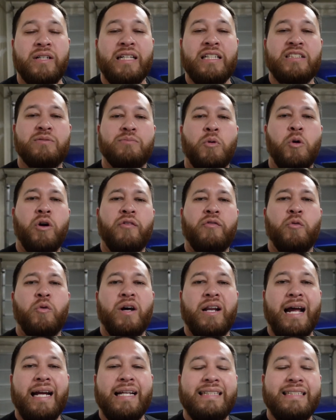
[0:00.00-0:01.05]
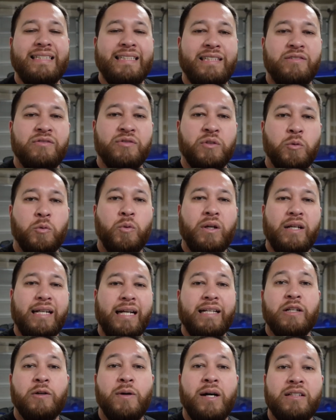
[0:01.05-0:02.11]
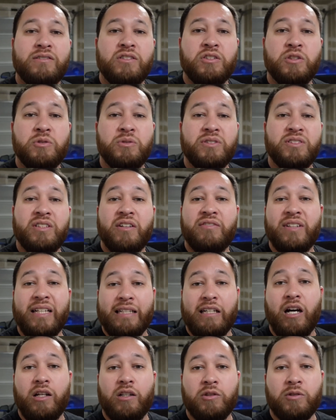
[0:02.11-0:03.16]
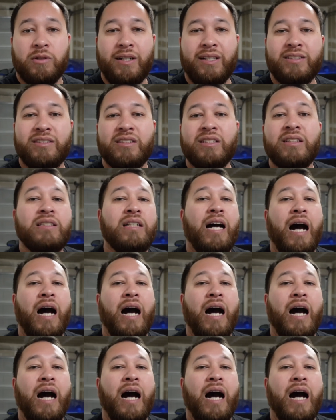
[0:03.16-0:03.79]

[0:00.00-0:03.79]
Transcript: It's more of what I need for when I go out to do stuff like autocross.